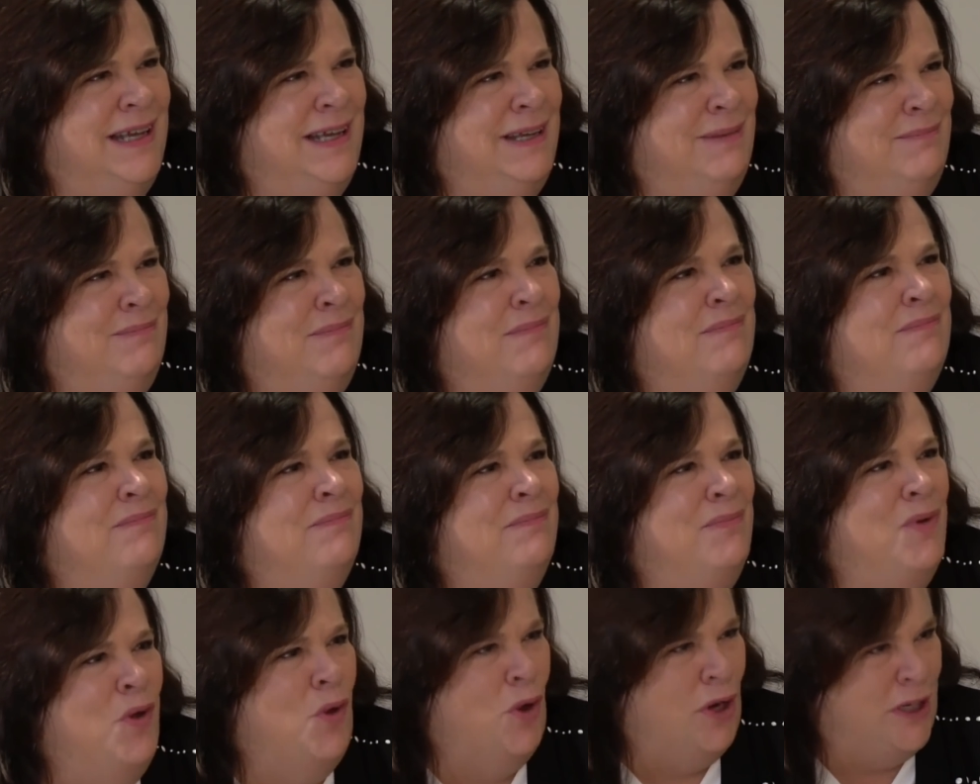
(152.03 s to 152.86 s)
um,
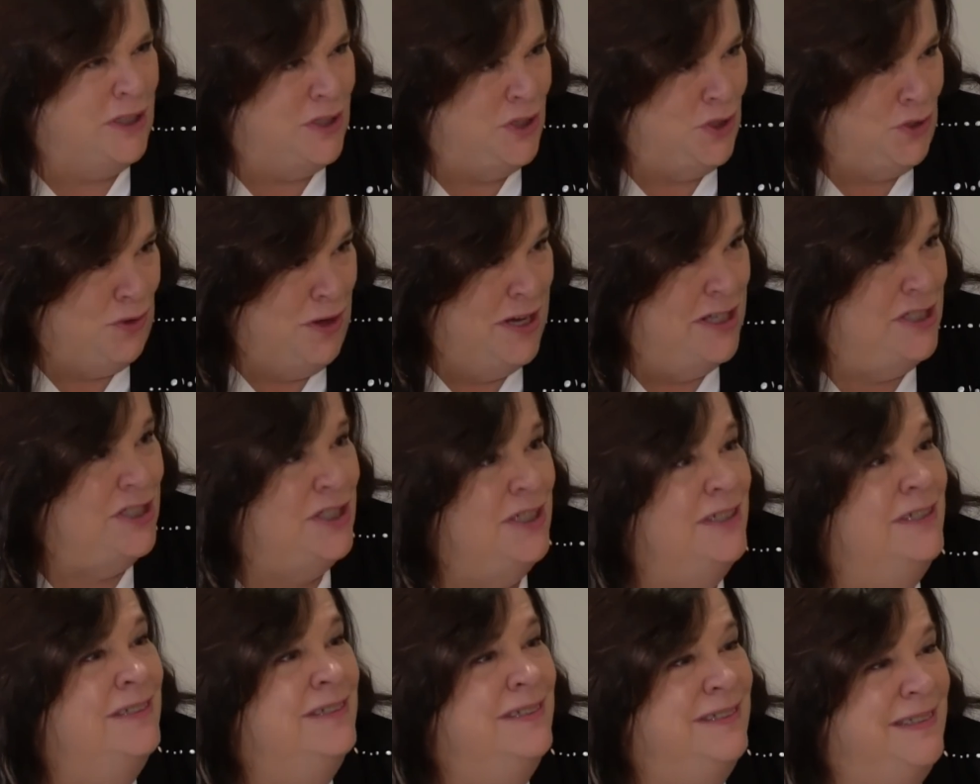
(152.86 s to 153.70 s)
open
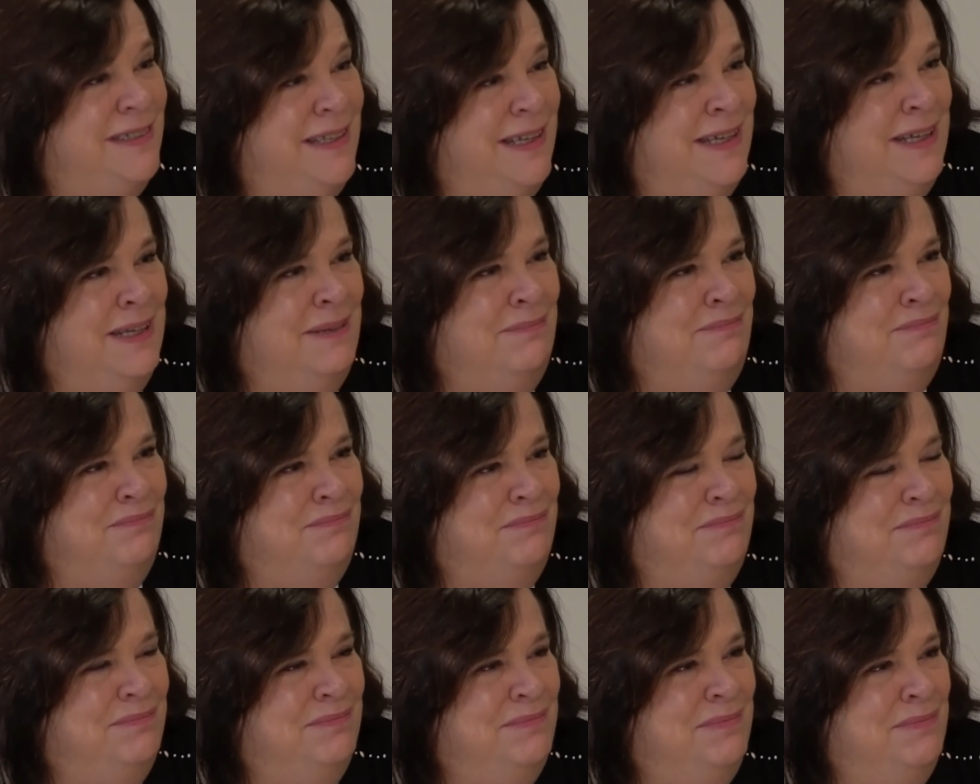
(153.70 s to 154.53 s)
orchestration um,
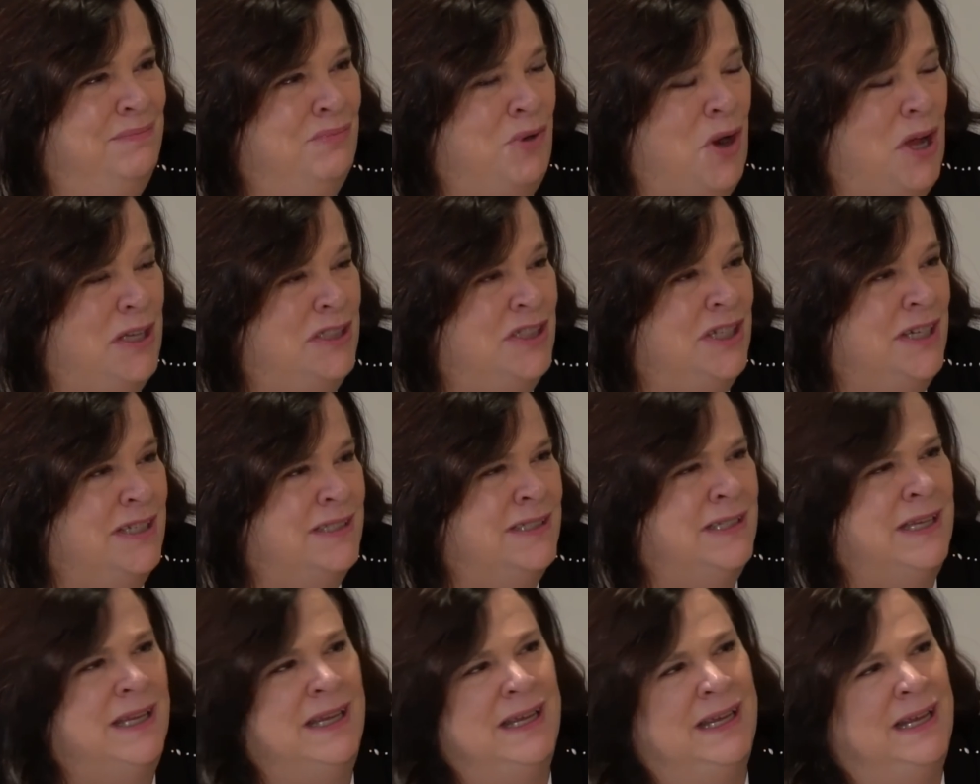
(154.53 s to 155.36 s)

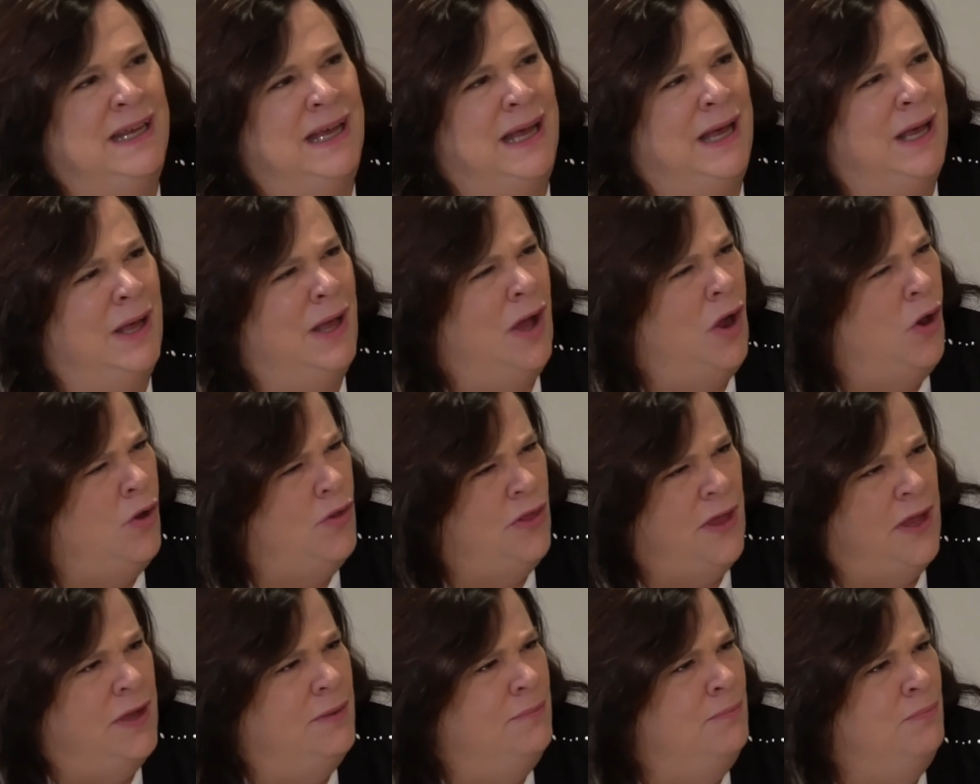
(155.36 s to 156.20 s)
projects uh, are
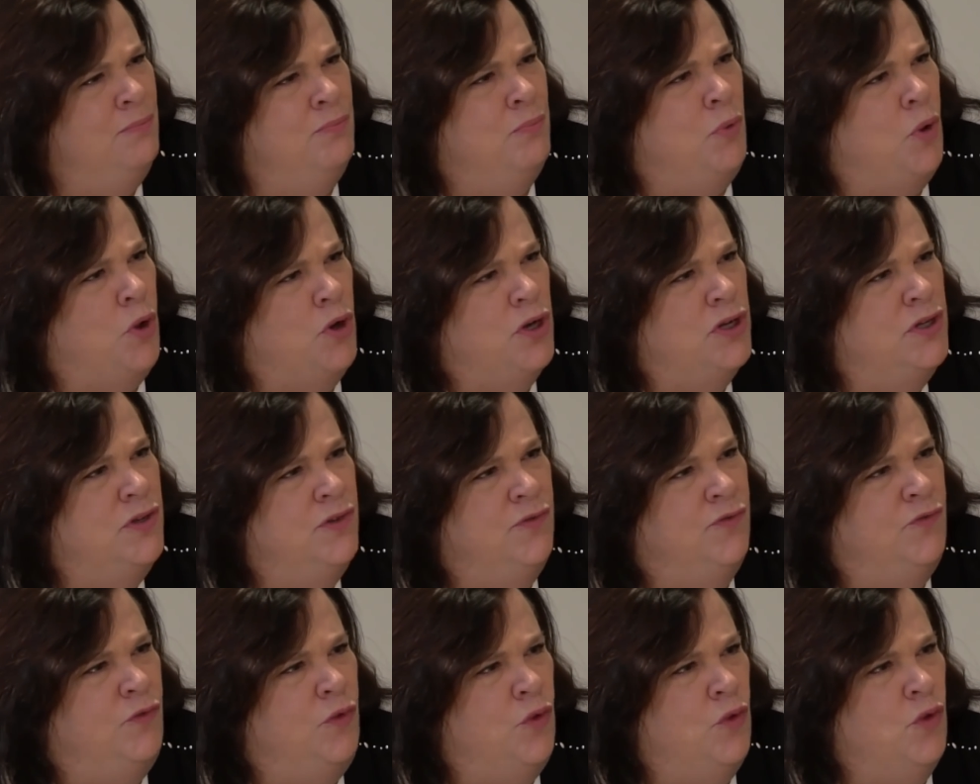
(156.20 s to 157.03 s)
they important
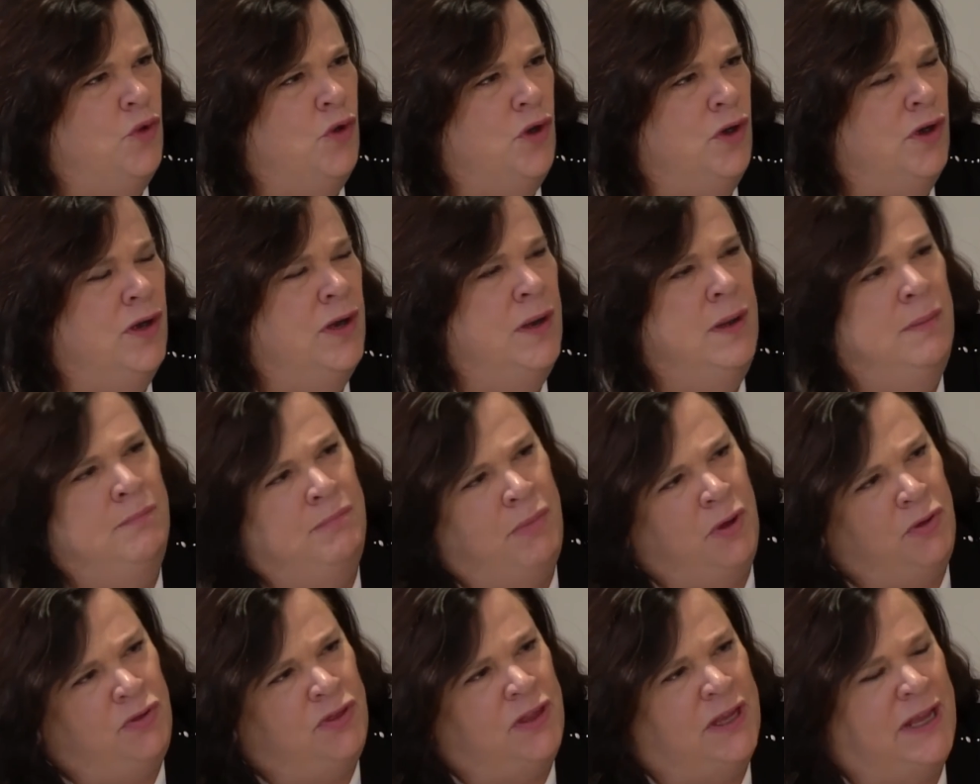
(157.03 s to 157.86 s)
for
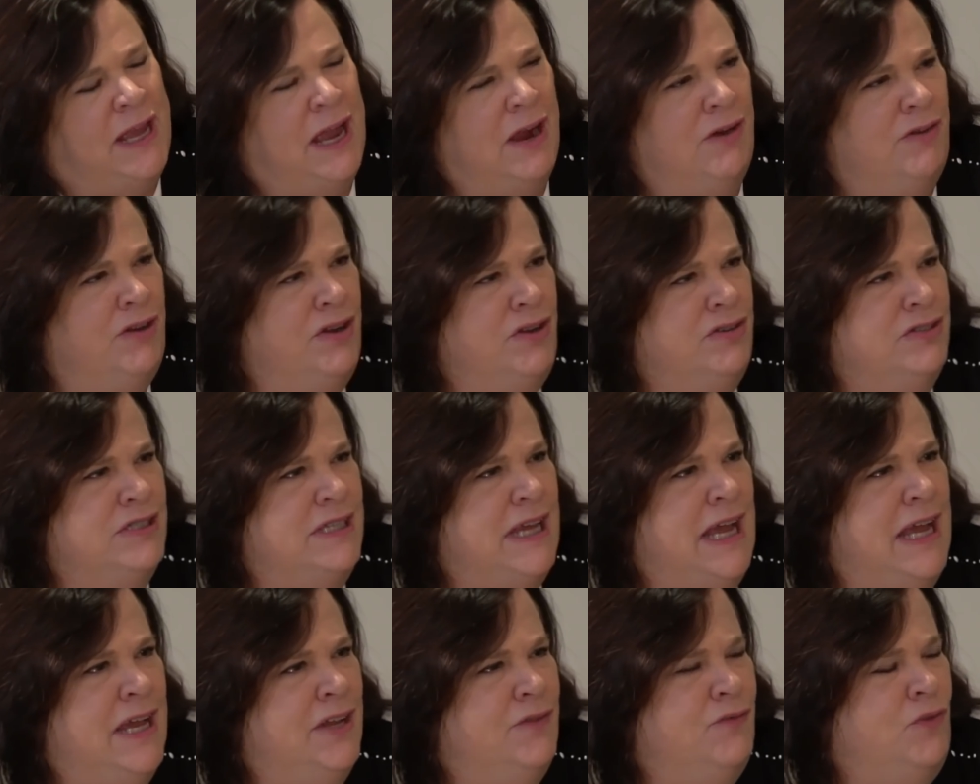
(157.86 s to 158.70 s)
both the carriers
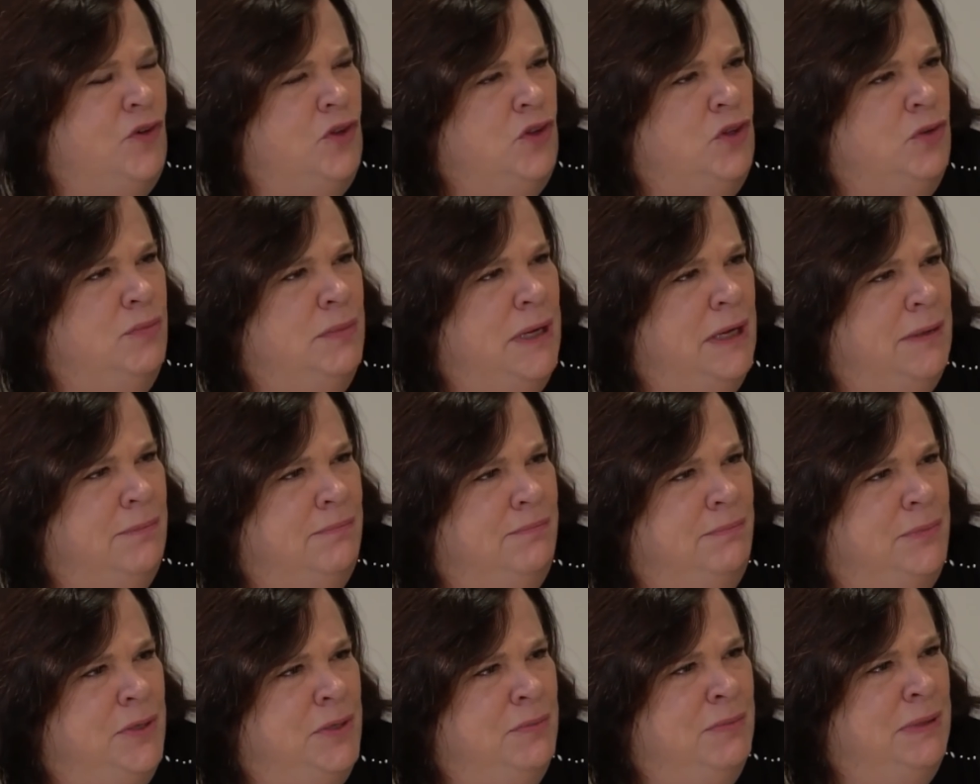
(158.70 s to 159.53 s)
and for Lumina?
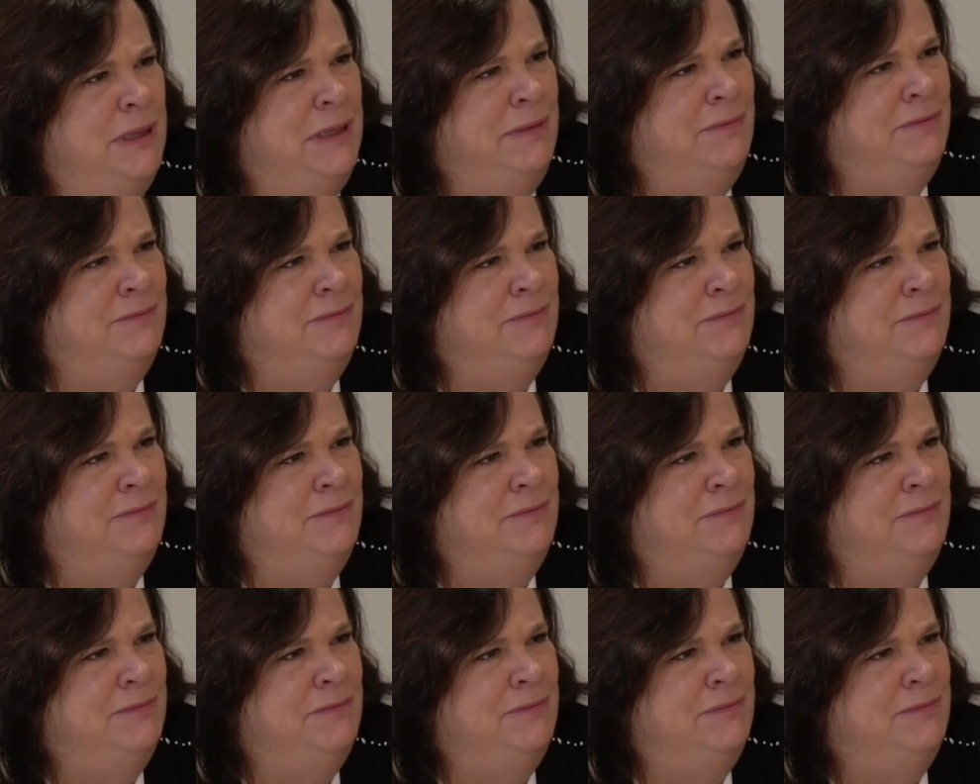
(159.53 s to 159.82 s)
Do you believe?